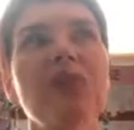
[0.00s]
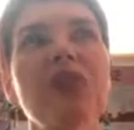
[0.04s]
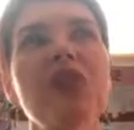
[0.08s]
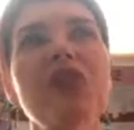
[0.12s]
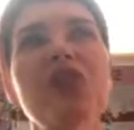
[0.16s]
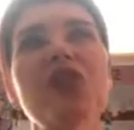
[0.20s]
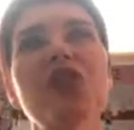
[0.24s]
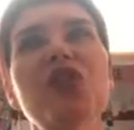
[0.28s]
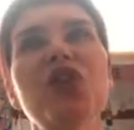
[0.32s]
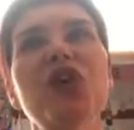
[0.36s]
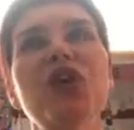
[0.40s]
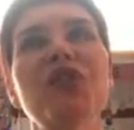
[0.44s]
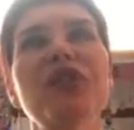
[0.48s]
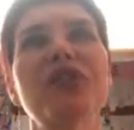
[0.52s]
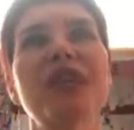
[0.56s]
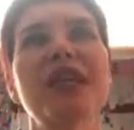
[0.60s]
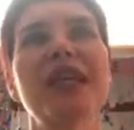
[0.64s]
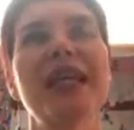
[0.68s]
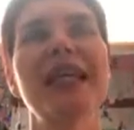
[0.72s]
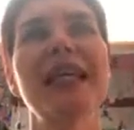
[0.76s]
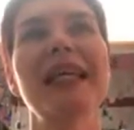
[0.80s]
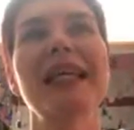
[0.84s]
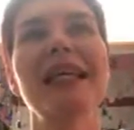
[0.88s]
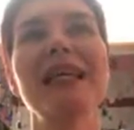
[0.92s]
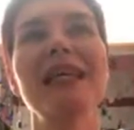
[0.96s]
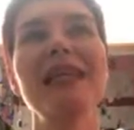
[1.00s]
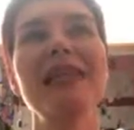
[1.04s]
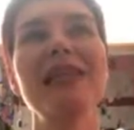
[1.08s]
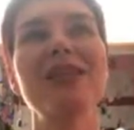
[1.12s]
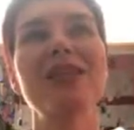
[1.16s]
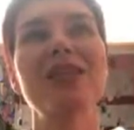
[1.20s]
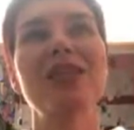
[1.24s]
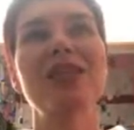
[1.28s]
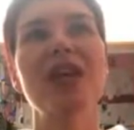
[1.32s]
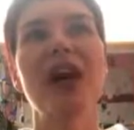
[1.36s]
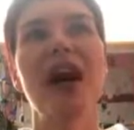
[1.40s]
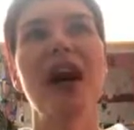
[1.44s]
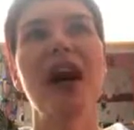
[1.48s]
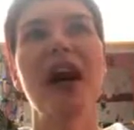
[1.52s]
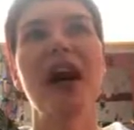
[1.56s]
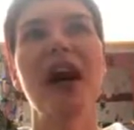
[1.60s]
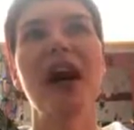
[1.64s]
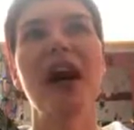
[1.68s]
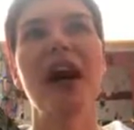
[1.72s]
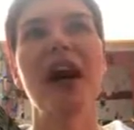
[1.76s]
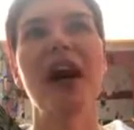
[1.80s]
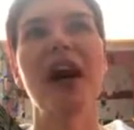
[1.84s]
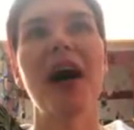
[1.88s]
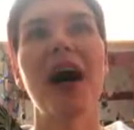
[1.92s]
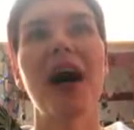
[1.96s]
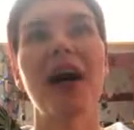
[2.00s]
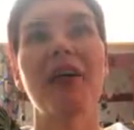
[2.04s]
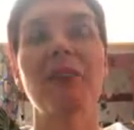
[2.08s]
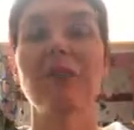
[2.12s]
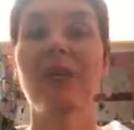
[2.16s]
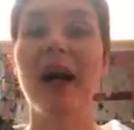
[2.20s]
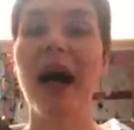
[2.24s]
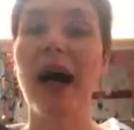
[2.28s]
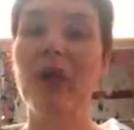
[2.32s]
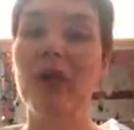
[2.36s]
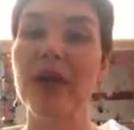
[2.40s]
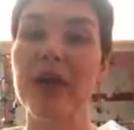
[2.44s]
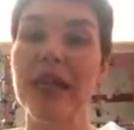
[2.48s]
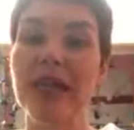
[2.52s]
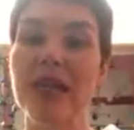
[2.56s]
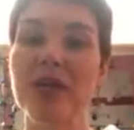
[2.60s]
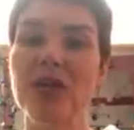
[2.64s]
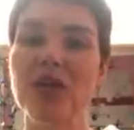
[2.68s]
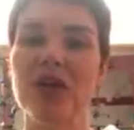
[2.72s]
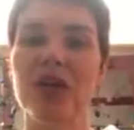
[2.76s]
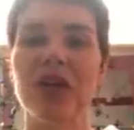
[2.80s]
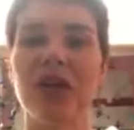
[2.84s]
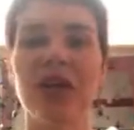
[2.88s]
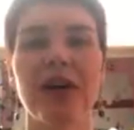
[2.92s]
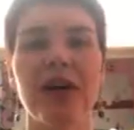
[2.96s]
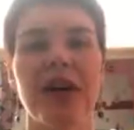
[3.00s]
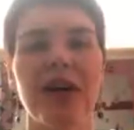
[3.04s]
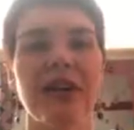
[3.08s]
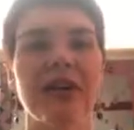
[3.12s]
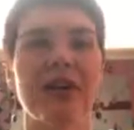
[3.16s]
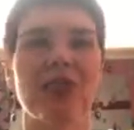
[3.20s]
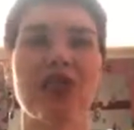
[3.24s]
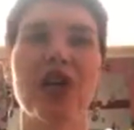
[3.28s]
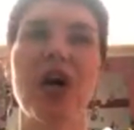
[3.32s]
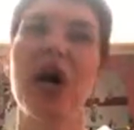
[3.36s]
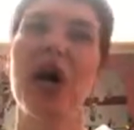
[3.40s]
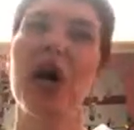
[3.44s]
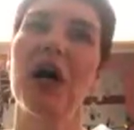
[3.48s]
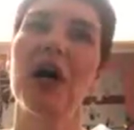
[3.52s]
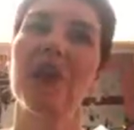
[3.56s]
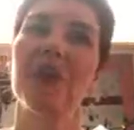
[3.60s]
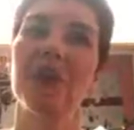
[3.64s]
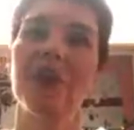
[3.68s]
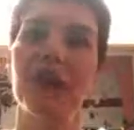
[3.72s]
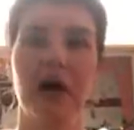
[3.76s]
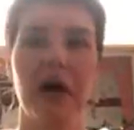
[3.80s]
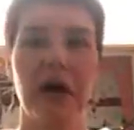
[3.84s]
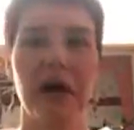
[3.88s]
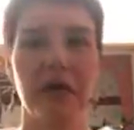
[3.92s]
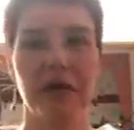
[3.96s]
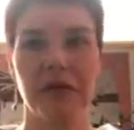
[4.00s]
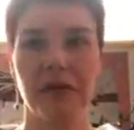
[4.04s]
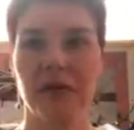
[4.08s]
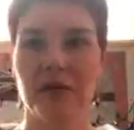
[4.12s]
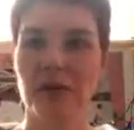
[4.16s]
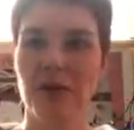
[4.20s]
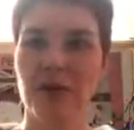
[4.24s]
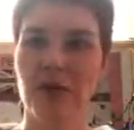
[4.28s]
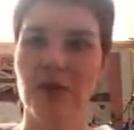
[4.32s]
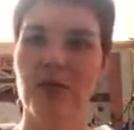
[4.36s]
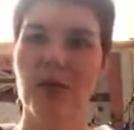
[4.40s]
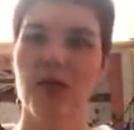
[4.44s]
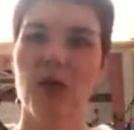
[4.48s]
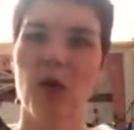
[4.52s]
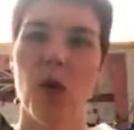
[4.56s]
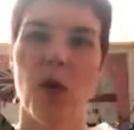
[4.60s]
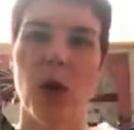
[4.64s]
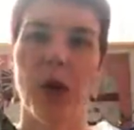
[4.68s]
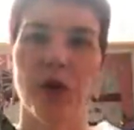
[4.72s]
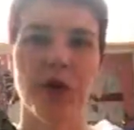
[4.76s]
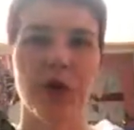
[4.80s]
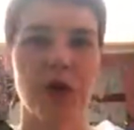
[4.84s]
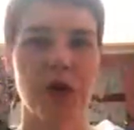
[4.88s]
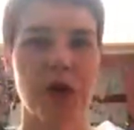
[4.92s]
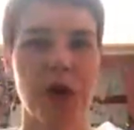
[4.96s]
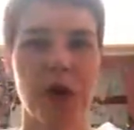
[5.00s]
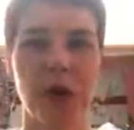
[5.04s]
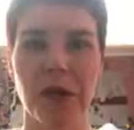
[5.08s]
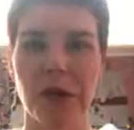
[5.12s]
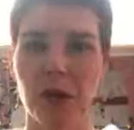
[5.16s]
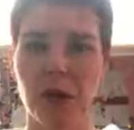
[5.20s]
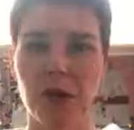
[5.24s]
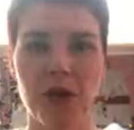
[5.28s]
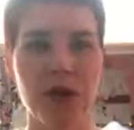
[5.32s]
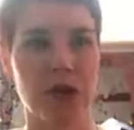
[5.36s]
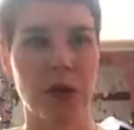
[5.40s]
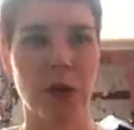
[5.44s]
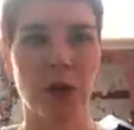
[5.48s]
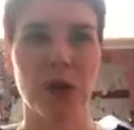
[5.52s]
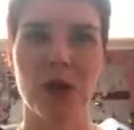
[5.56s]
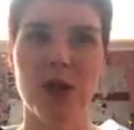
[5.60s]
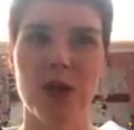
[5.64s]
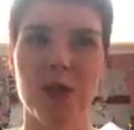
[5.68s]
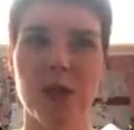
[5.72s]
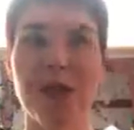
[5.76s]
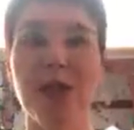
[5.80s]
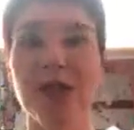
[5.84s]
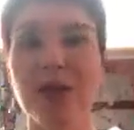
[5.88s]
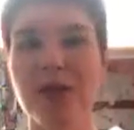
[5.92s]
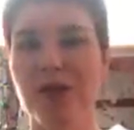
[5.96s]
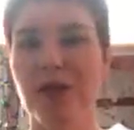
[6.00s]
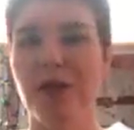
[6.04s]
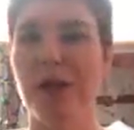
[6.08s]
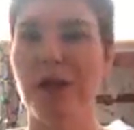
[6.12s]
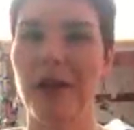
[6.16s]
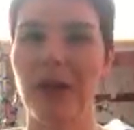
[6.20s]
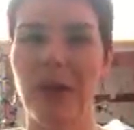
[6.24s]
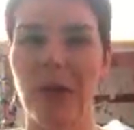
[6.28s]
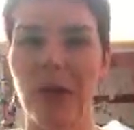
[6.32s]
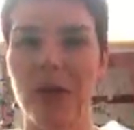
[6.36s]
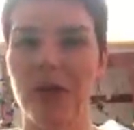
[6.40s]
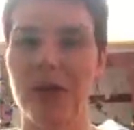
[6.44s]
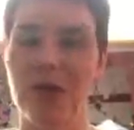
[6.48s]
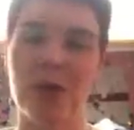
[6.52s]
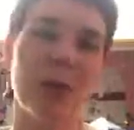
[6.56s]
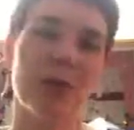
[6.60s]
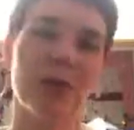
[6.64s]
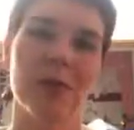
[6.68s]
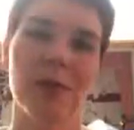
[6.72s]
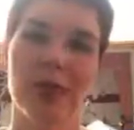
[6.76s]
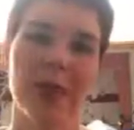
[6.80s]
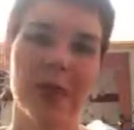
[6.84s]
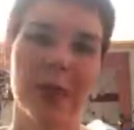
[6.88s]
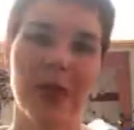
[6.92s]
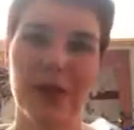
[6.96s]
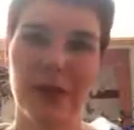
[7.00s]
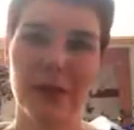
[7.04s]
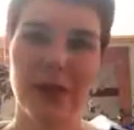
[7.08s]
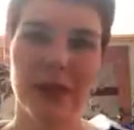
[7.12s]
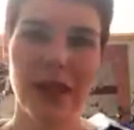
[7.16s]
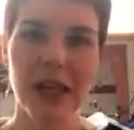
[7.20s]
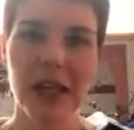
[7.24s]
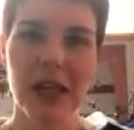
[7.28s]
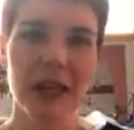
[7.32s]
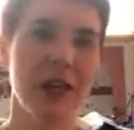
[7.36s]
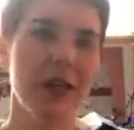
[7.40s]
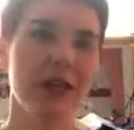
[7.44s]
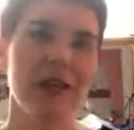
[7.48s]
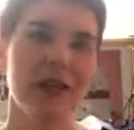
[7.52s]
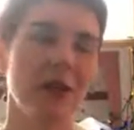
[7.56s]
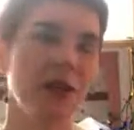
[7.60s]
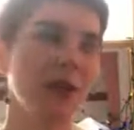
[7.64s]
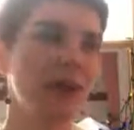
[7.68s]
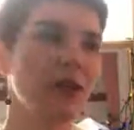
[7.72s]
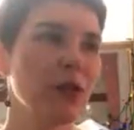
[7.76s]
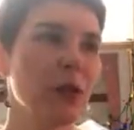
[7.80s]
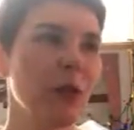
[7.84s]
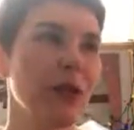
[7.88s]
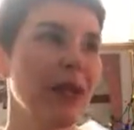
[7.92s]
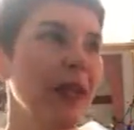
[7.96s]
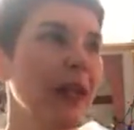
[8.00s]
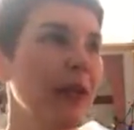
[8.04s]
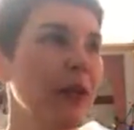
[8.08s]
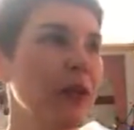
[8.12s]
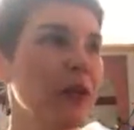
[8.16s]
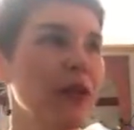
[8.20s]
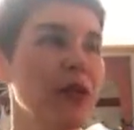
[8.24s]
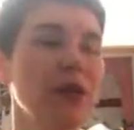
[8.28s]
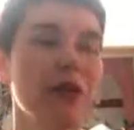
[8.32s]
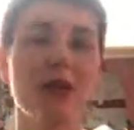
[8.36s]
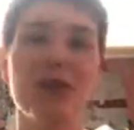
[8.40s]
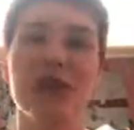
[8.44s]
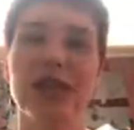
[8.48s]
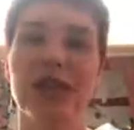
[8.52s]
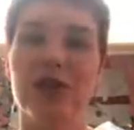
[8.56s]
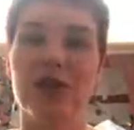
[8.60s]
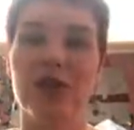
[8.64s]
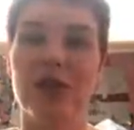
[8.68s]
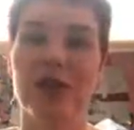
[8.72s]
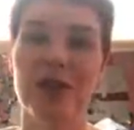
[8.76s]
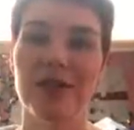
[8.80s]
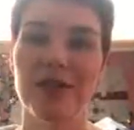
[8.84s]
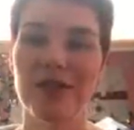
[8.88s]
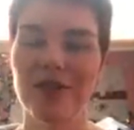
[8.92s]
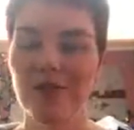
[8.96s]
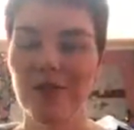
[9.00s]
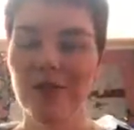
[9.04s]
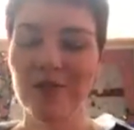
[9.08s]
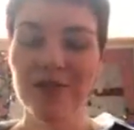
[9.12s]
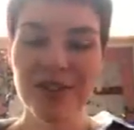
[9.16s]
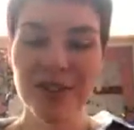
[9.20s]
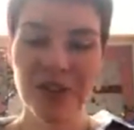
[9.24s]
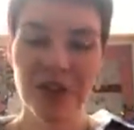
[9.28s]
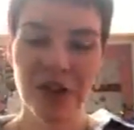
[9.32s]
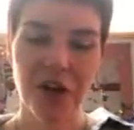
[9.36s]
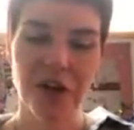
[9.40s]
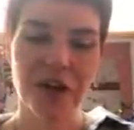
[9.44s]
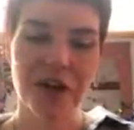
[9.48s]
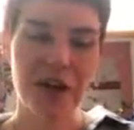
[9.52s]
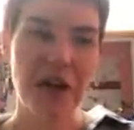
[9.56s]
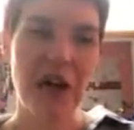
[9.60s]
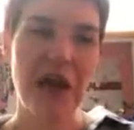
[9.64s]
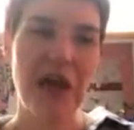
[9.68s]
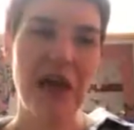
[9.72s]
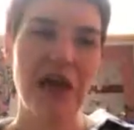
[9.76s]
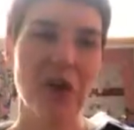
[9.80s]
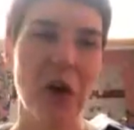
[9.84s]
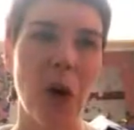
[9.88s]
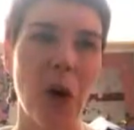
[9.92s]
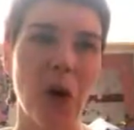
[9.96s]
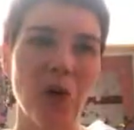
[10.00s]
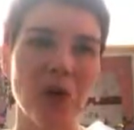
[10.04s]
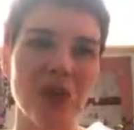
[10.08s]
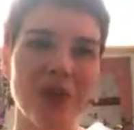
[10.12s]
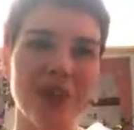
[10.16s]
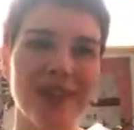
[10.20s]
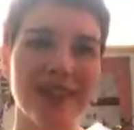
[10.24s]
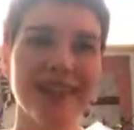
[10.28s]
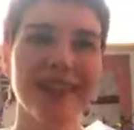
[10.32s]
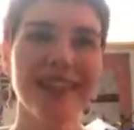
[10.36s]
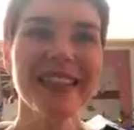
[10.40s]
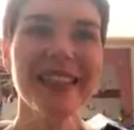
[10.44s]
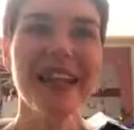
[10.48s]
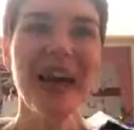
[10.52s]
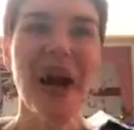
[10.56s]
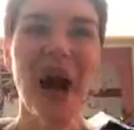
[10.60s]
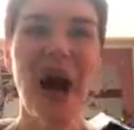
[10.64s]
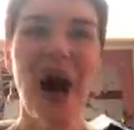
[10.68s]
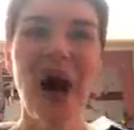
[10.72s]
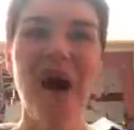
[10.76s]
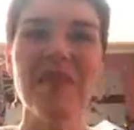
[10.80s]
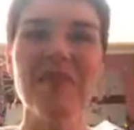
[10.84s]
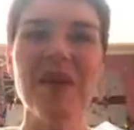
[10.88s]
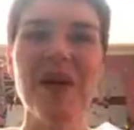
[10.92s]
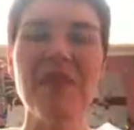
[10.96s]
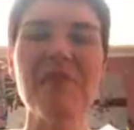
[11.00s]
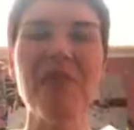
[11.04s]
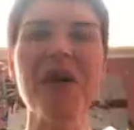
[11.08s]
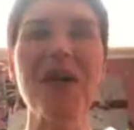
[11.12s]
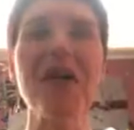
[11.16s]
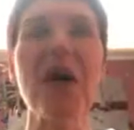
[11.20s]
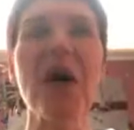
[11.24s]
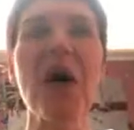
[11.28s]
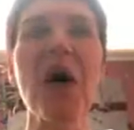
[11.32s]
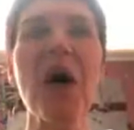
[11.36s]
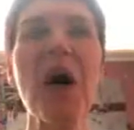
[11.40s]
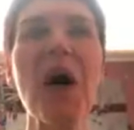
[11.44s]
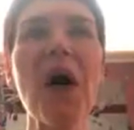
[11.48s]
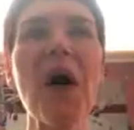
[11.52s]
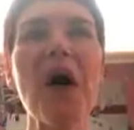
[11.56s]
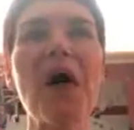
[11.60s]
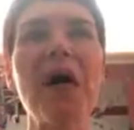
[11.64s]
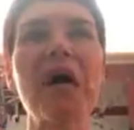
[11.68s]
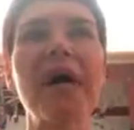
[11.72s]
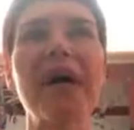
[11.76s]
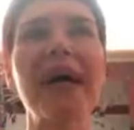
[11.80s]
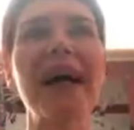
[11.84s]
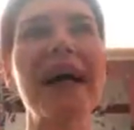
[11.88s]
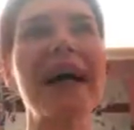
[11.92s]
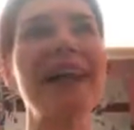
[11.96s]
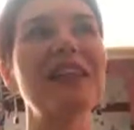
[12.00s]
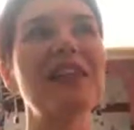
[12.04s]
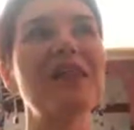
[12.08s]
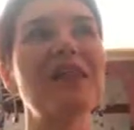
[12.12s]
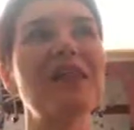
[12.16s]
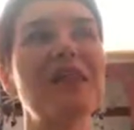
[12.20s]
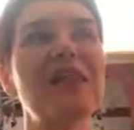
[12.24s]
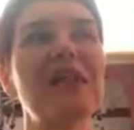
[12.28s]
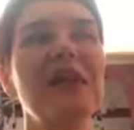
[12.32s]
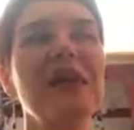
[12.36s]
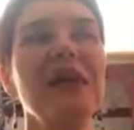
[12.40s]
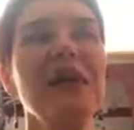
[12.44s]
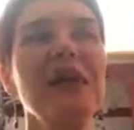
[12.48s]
This nurse is unmarried at the time. That is quite a scandal. She's an old spinster, in other words, probably about, you know, 28 or 30, and she's, you know, declared old. And but her kind of